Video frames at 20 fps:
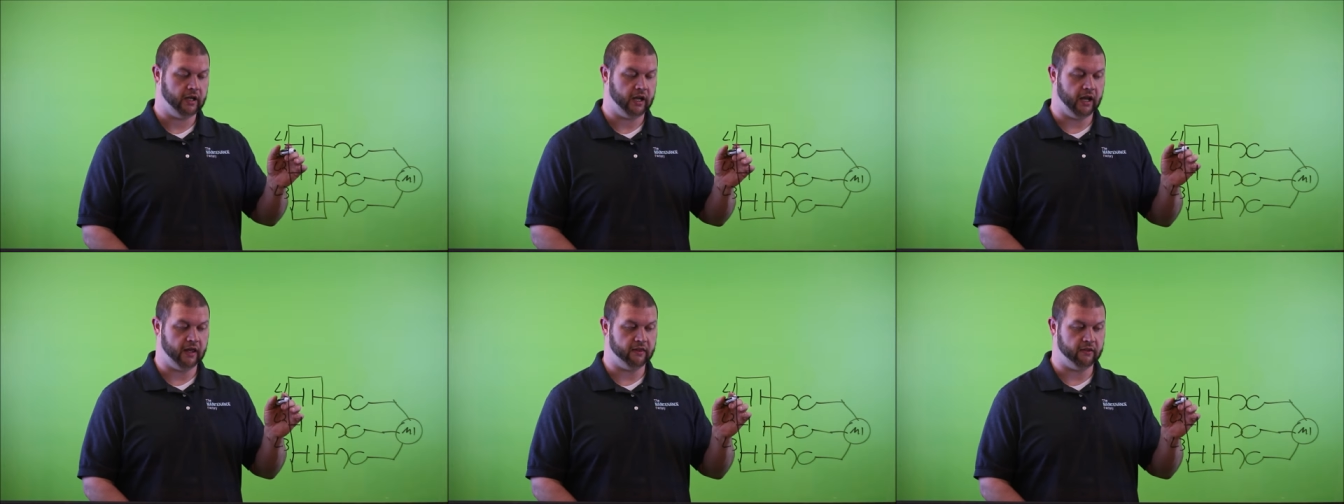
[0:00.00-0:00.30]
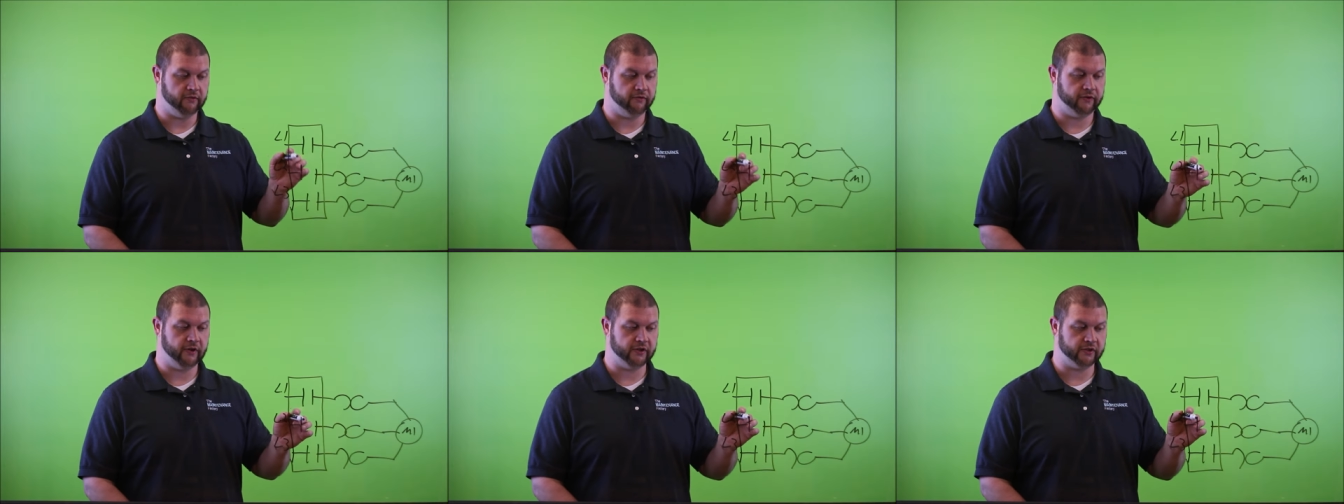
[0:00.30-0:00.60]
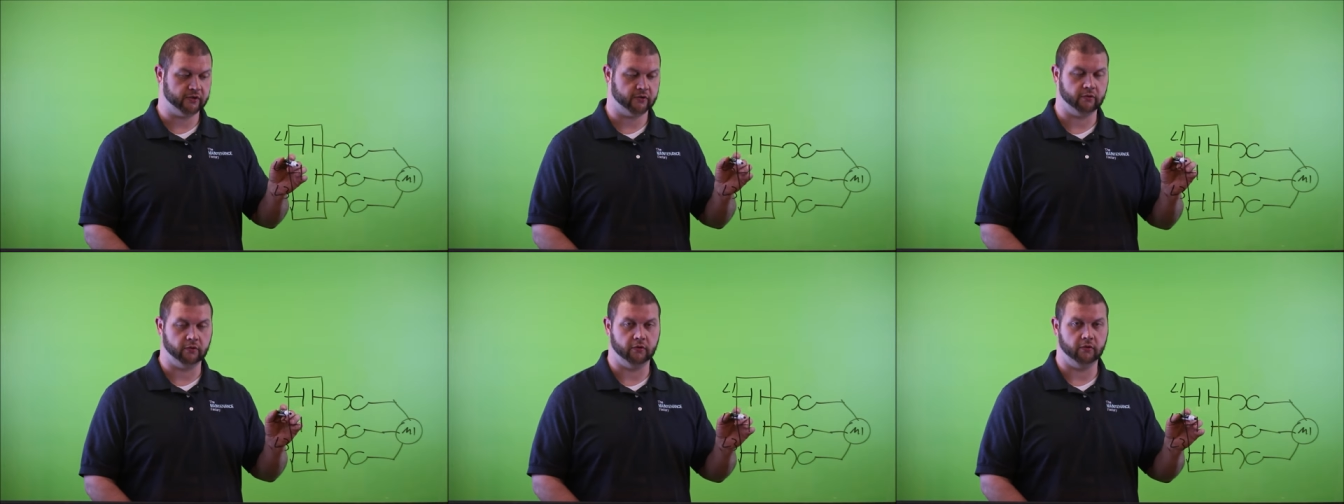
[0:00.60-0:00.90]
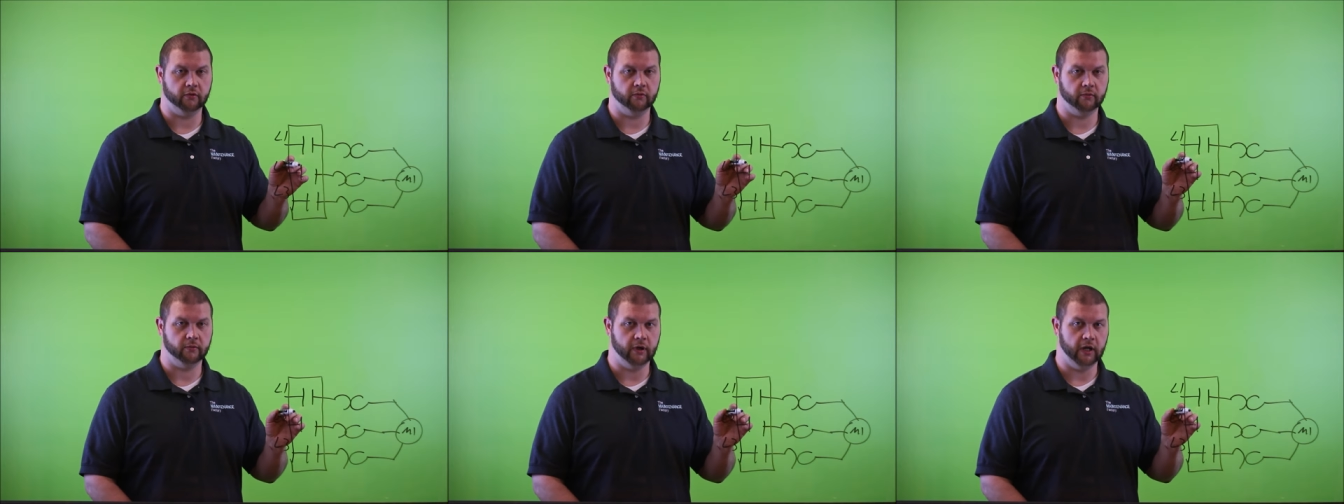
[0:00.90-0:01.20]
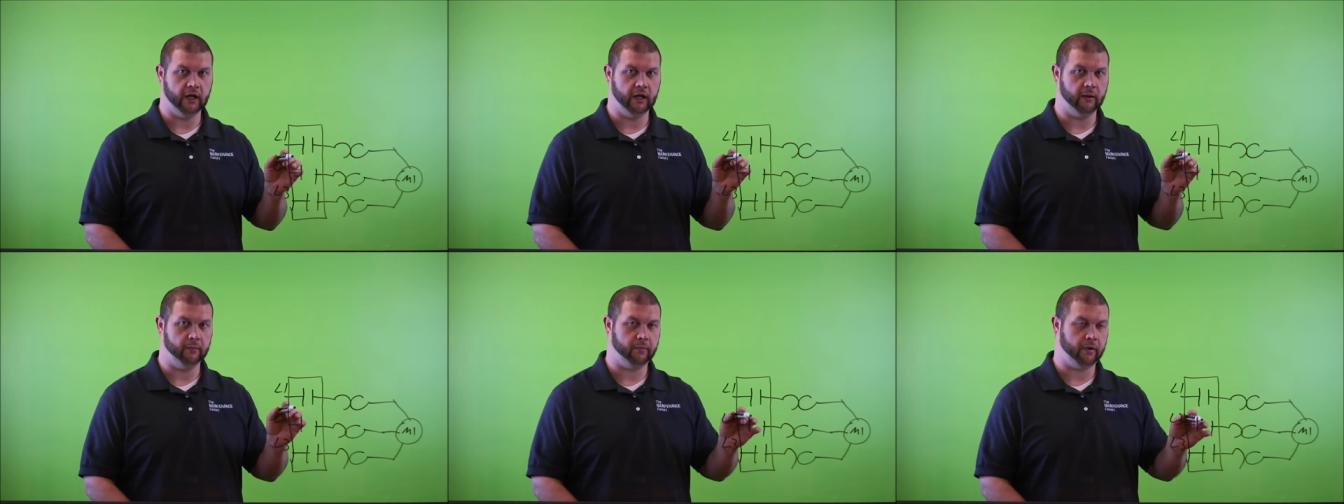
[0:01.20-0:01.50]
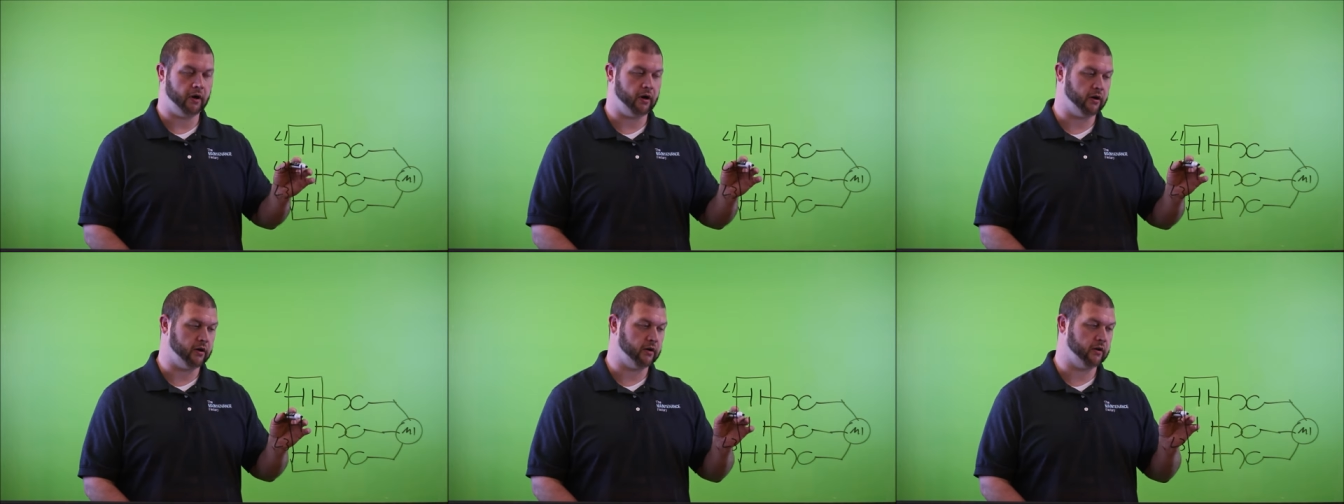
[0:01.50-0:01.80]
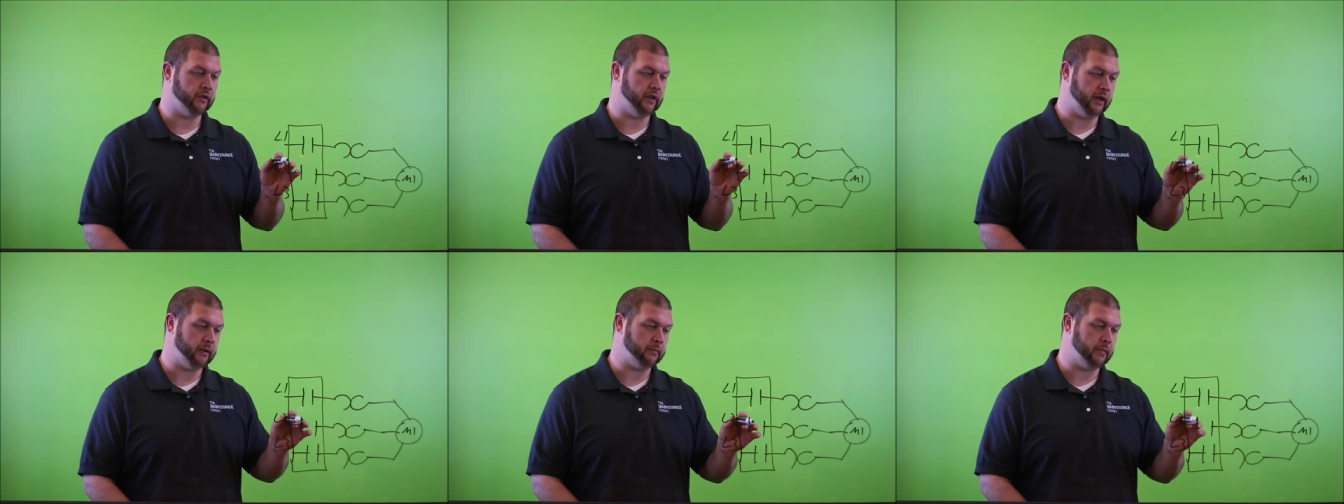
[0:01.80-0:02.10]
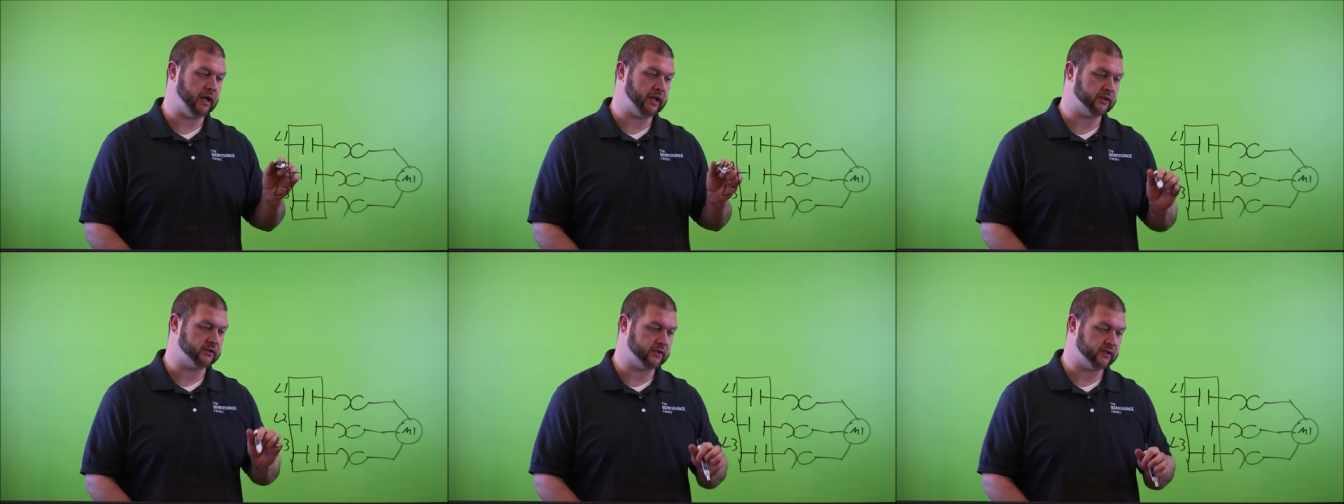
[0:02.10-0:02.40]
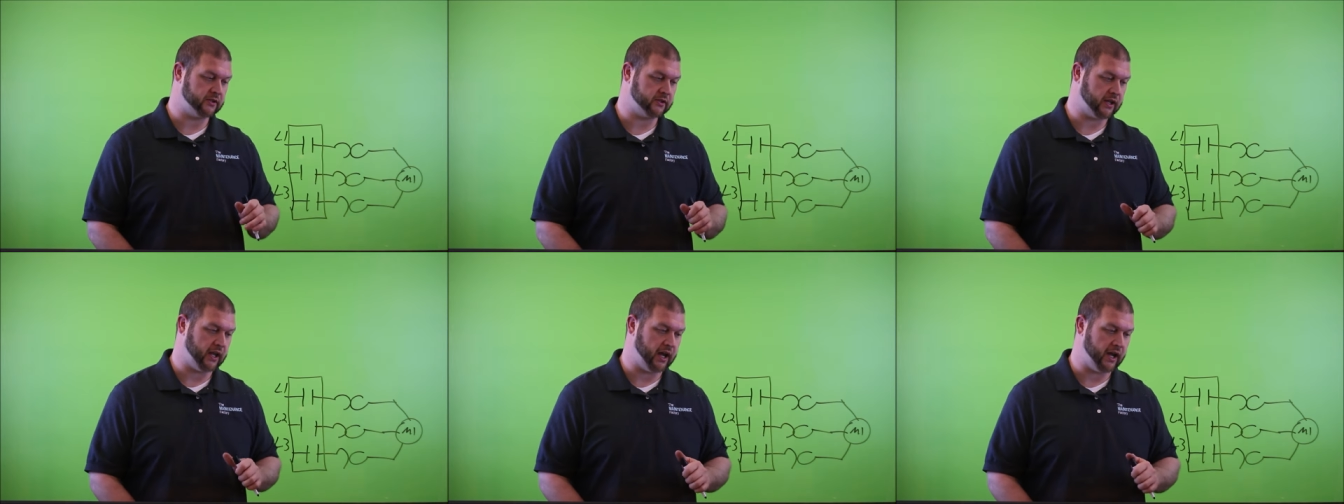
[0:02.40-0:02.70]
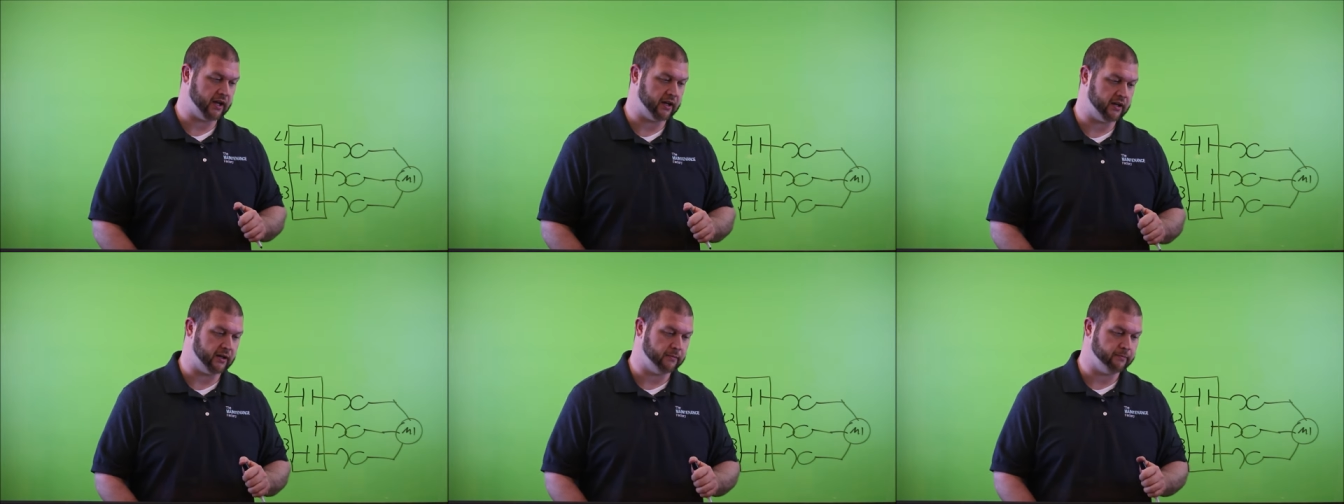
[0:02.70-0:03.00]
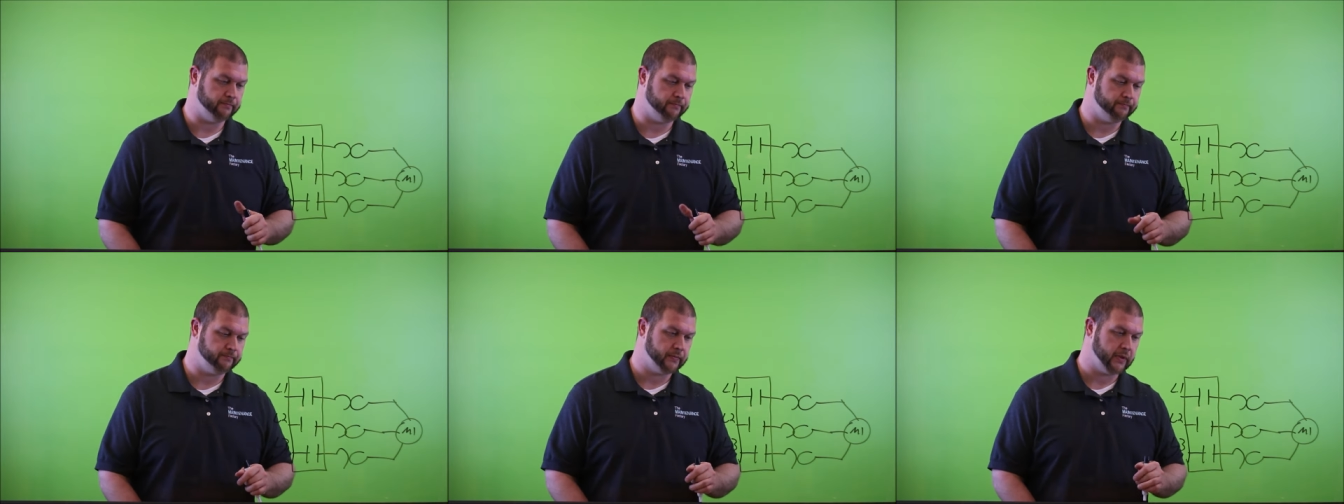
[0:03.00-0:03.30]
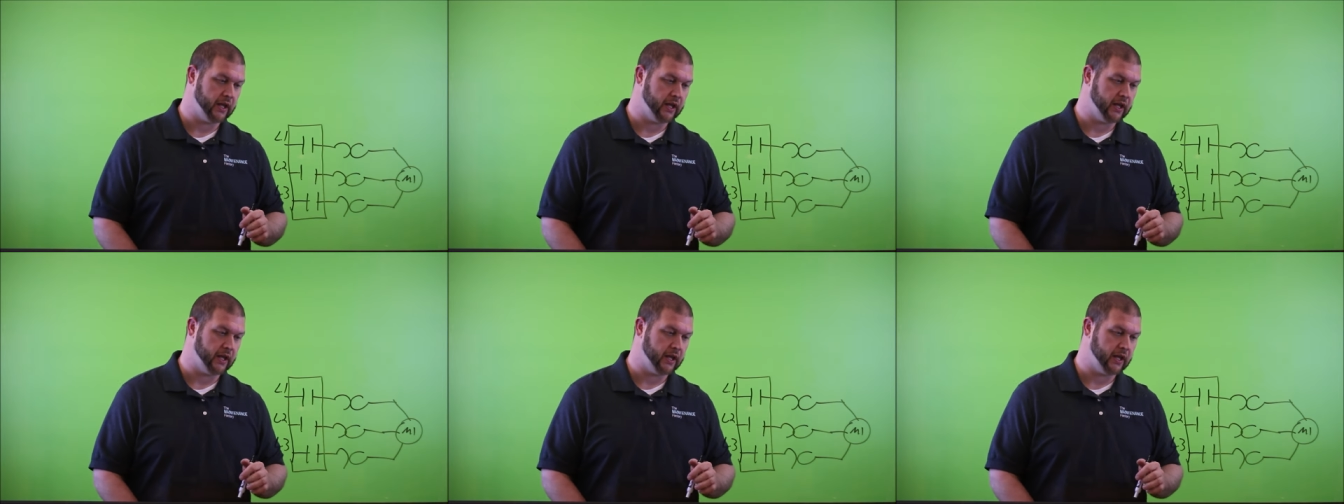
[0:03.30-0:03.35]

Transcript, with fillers: and the physical uh, part that makes this guy up.